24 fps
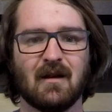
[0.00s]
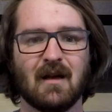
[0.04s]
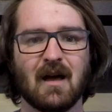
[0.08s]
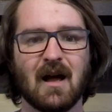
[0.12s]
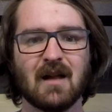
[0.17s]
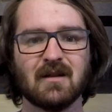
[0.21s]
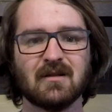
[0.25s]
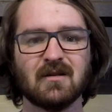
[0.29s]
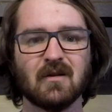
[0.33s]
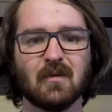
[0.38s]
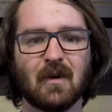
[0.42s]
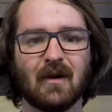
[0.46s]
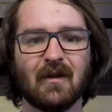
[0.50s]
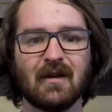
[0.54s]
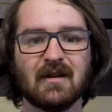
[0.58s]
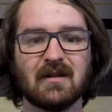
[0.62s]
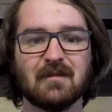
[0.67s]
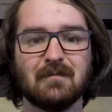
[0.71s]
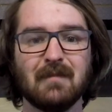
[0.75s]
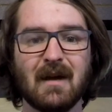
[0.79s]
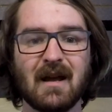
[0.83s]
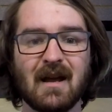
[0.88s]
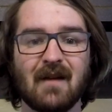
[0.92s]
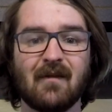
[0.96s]
And so while
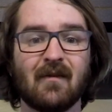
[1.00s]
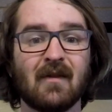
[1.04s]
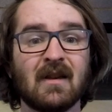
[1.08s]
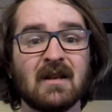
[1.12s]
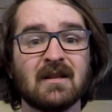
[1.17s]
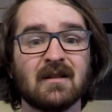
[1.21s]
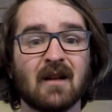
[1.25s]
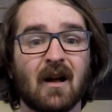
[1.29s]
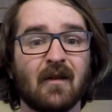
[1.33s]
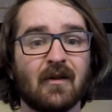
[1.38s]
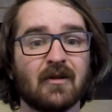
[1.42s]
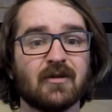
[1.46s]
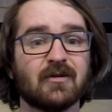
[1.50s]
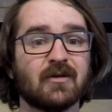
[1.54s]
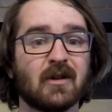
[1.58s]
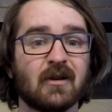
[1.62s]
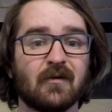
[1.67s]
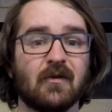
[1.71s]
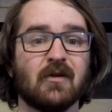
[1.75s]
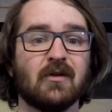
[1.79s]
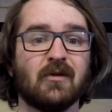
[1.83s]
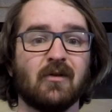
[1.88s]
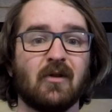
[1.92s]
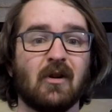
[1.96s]
this may at least on the
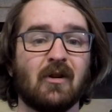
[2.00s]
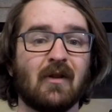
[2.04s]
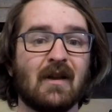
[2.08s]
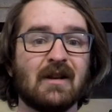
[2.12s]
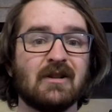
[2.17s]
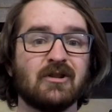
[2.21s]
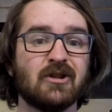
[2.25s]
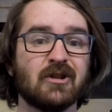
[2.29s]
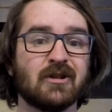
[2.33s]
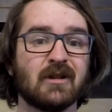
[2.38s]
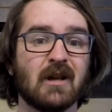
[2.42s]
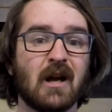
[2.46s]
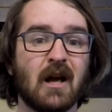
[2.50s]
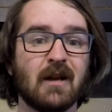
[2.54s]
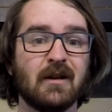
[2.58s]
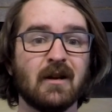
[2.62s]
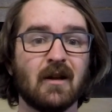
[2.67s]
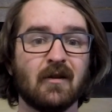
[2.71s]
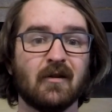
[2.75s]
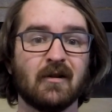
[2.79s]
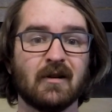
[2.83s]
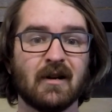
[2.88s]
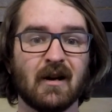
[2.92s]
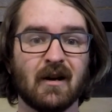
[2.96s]
surface look like just
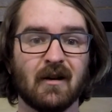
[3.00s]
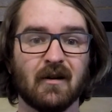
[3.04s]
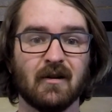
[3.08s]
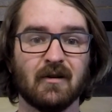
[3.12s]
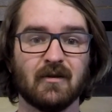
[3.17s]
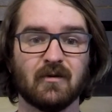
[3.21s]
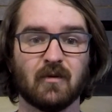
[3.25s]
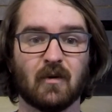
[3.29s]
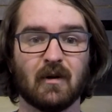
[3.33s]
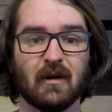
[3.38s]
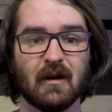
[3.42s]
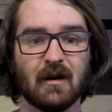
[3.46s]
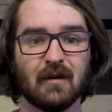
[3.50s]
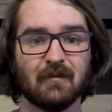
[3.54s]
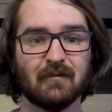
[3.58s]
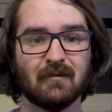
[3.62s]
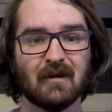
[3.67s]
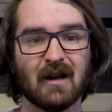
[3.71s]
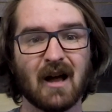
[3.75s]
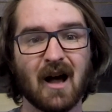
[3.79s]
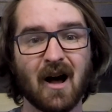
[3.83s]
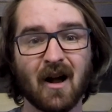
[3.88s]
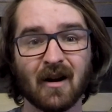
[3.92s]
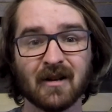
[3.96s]
another pterosaur, and
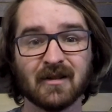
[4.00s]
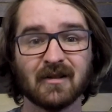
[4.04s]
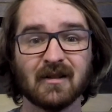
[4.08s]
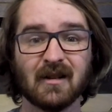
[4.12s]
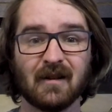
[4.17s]
honestly